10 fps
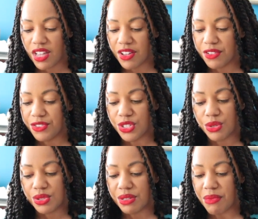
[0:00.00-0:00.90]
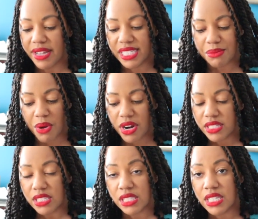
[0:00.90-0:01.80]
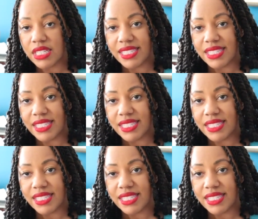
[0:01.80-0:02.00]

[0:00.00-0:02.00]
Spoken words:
of using my smarts,